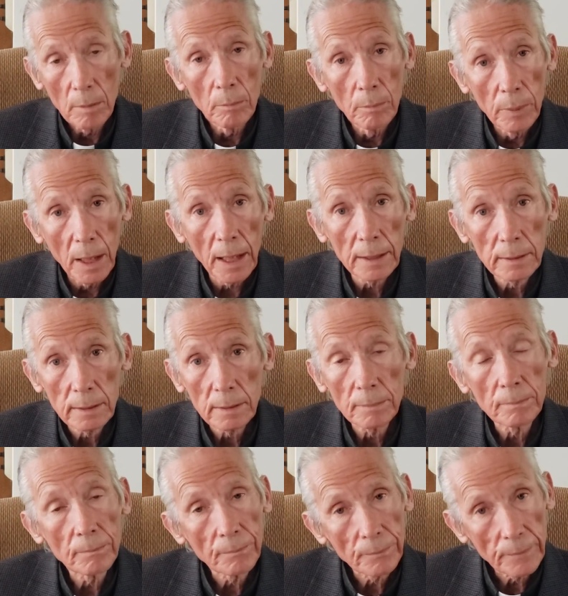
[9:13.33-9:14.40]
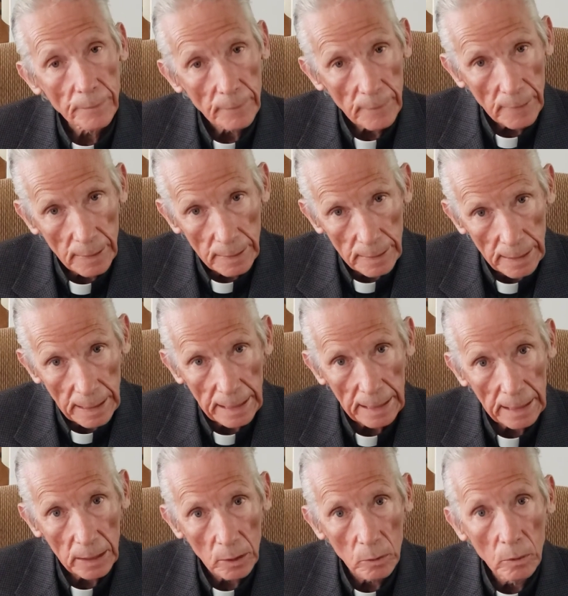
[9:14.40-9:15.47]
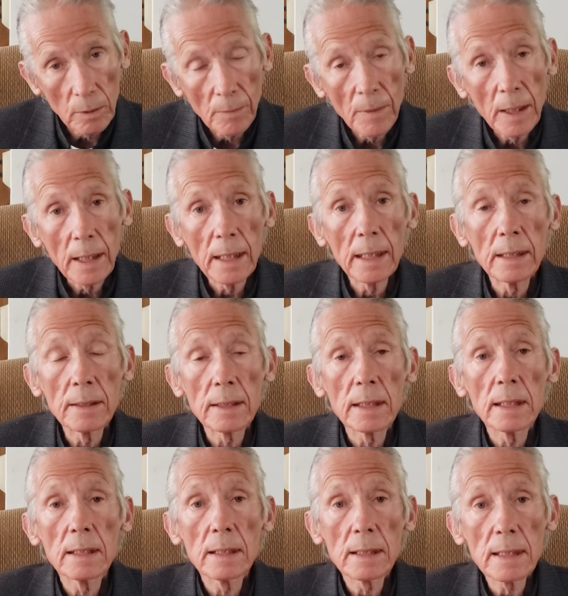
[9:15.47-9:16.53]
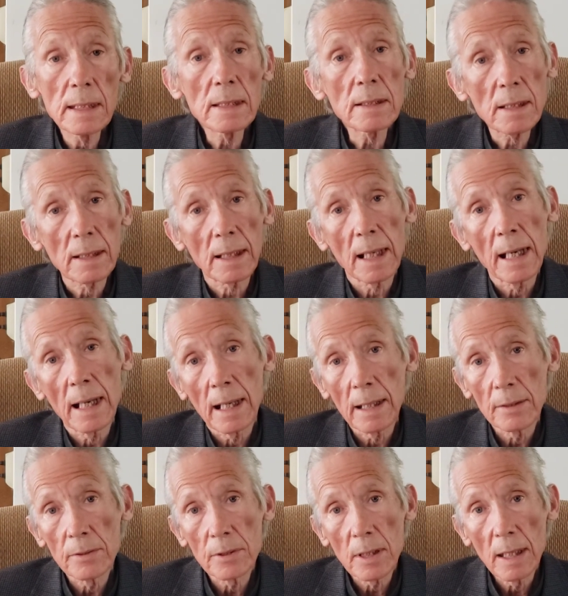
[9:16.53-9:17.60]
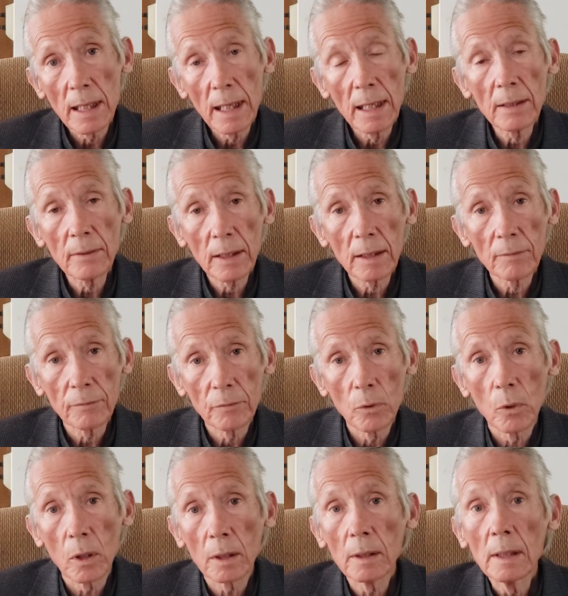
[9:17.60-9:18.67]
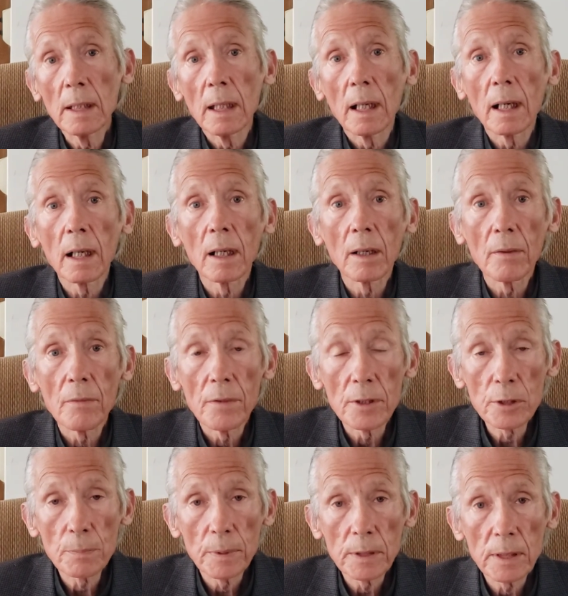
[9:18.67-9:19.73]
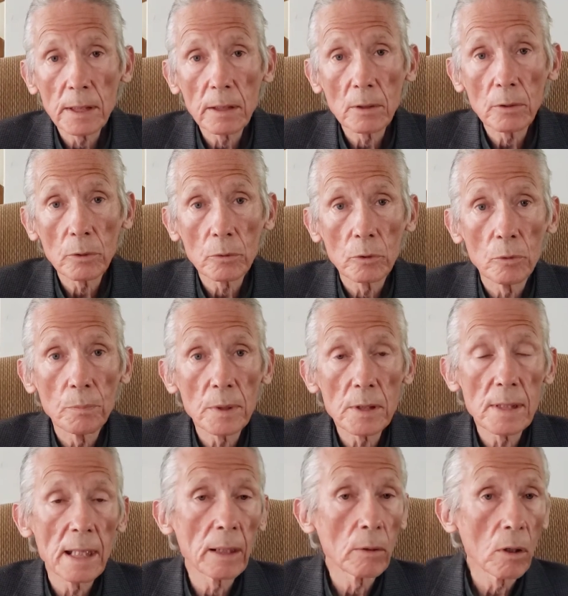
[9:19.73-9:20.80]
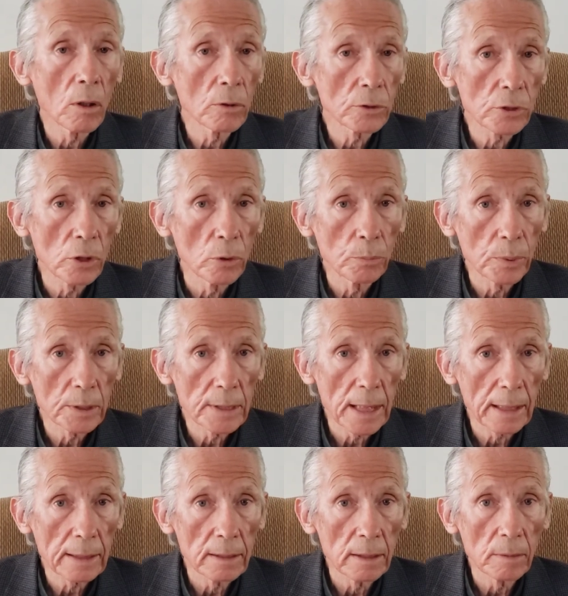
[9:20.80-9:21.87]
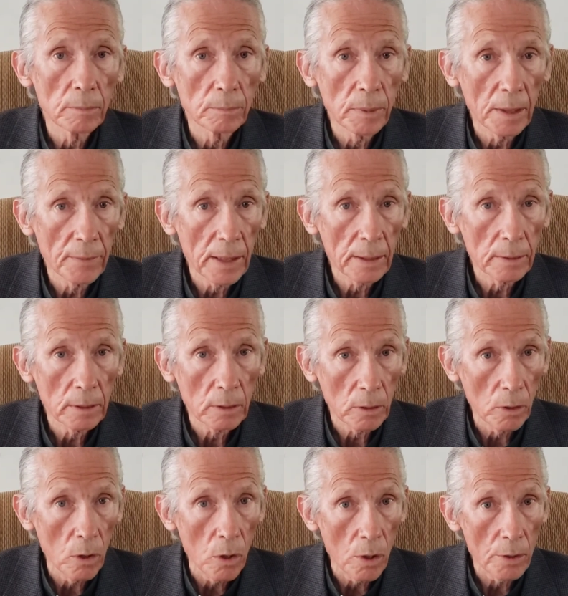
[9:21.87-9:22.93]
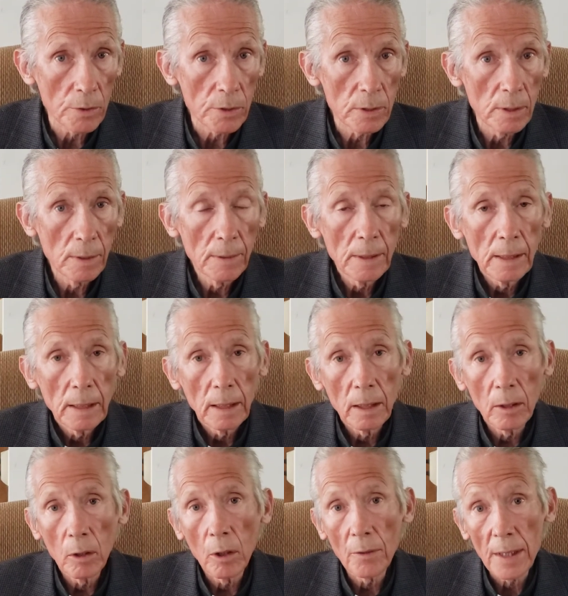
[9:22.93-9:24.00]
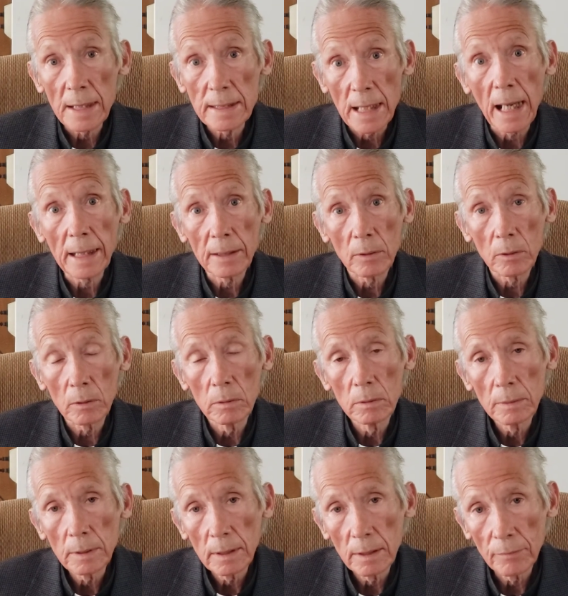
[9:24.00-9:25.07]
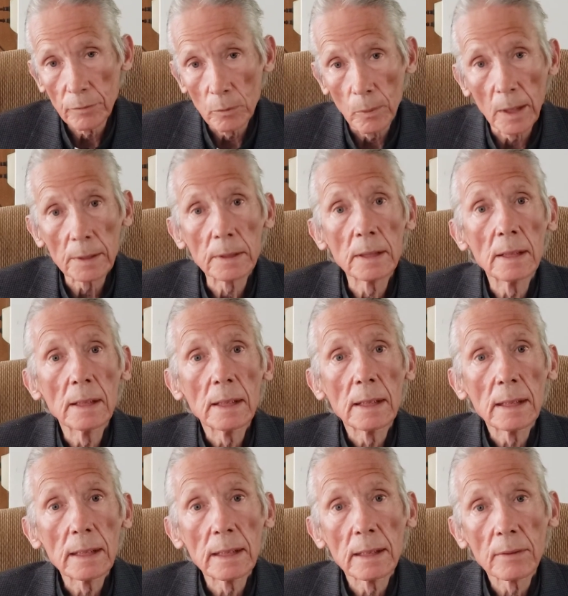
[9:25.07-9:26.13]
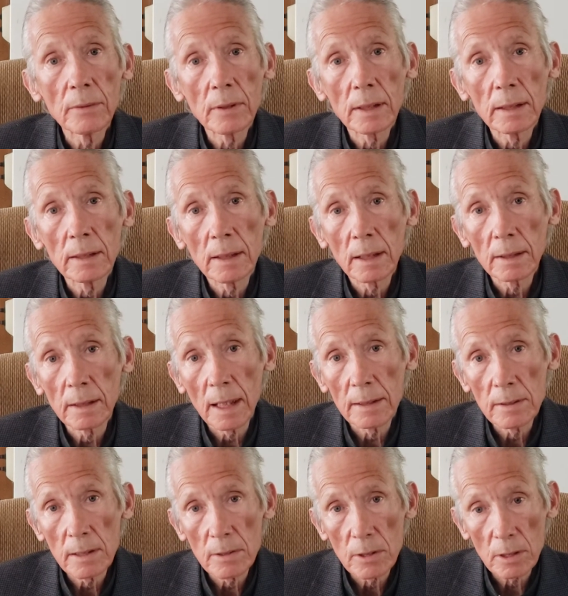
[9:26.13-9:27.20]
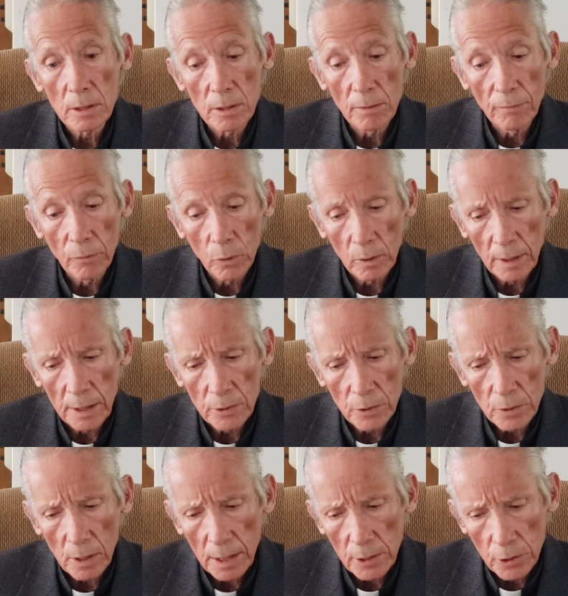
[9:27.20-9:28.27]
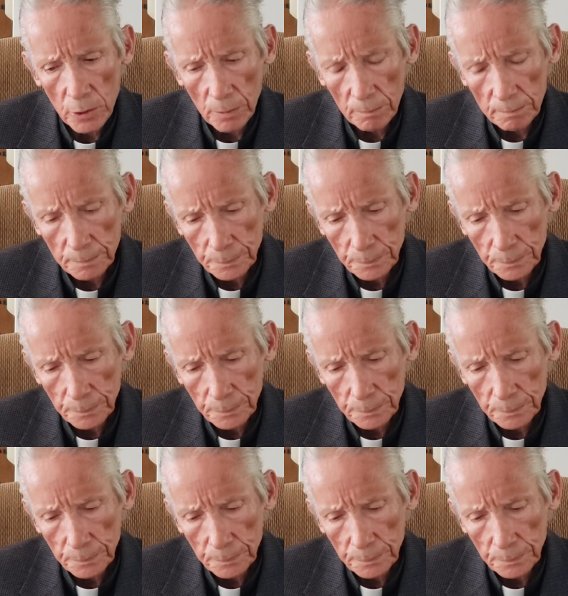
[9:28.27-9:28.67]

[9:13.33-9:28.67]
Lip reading: But now, indeed, it is at odds, and therefore this particular group is now also protected by that clause, or that title, if you want, in the 1964 legislation.